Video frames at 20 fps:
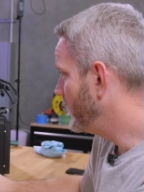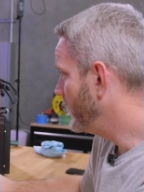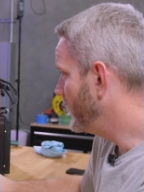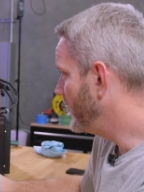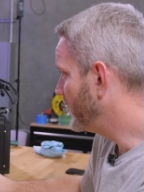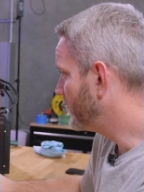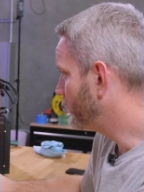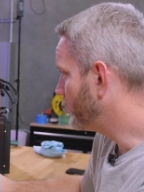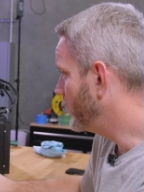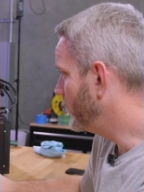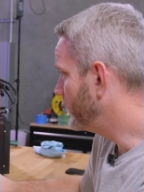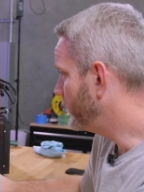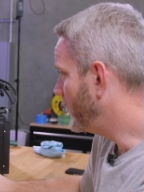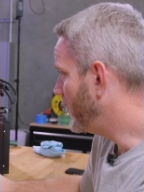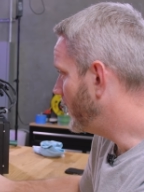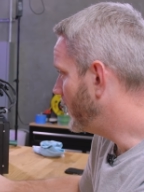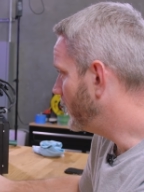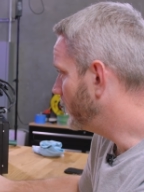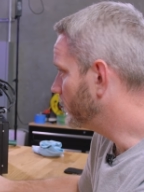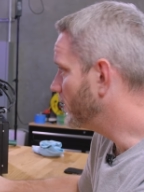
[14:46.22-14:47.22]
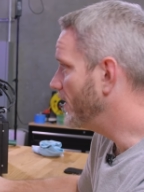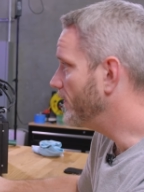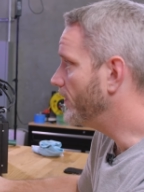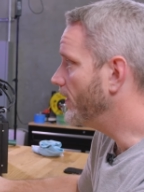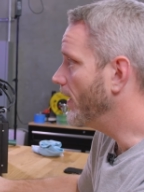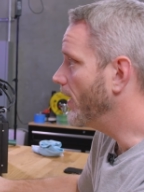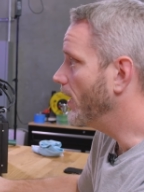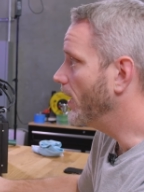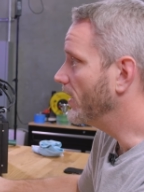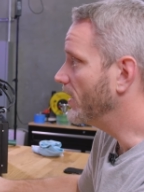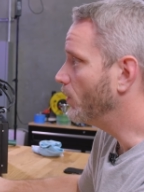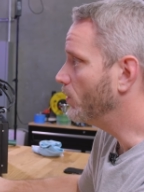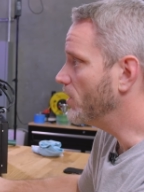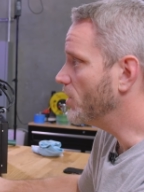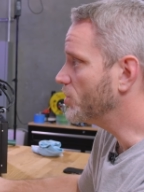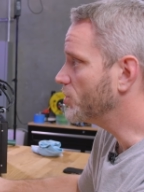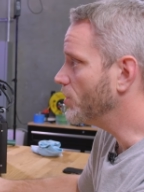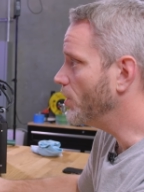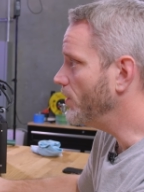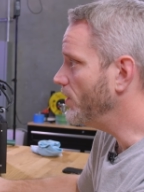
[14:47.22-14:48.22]
this profile right there. And I
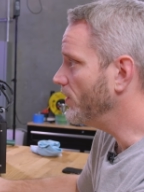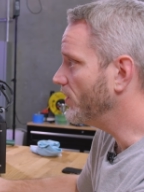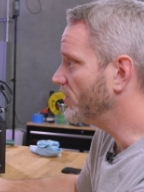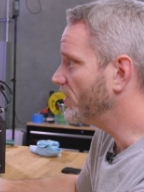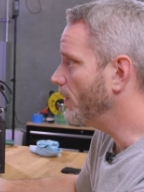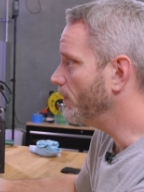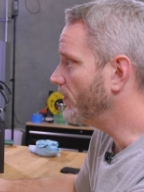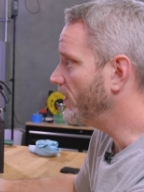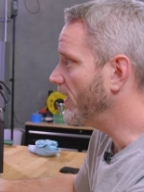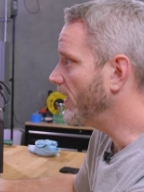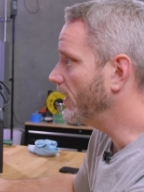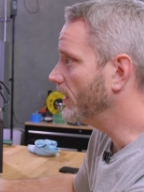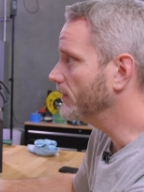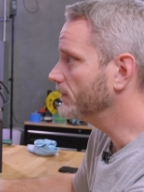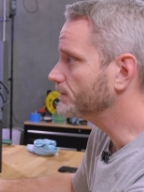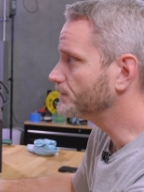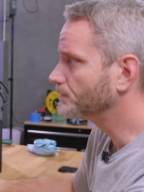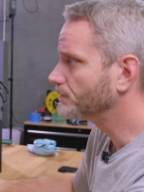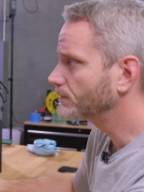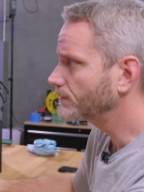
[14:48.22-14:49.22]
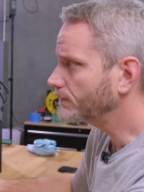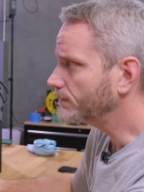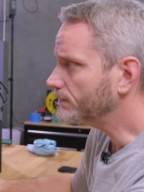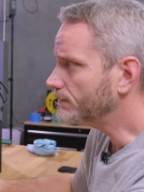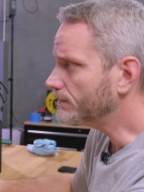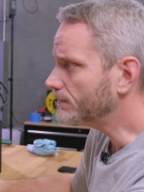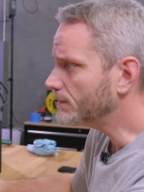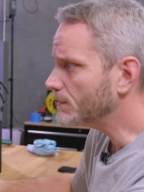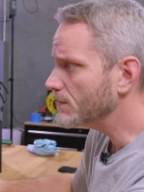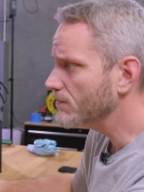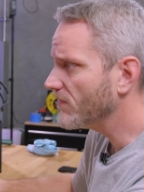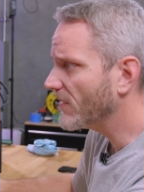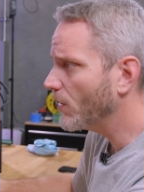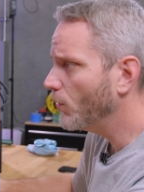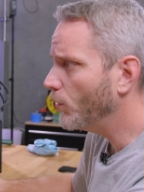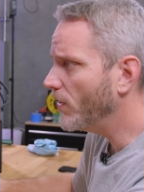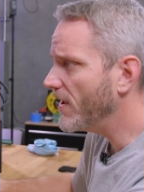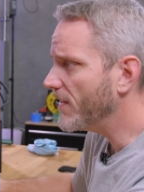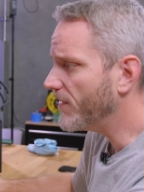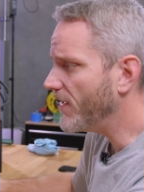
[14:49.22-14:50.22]
wanna show you something
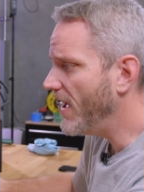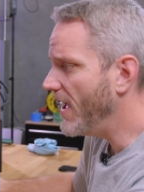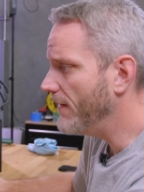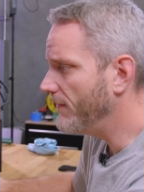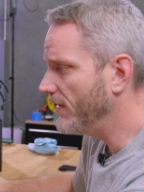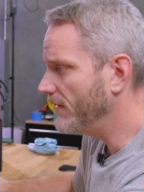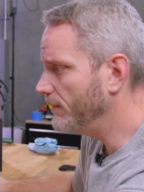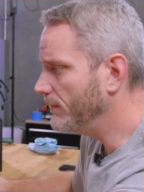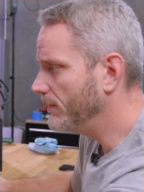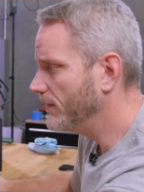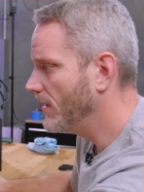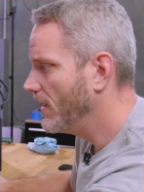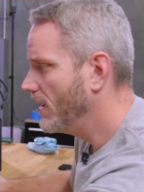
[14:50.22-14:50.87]
with Heaven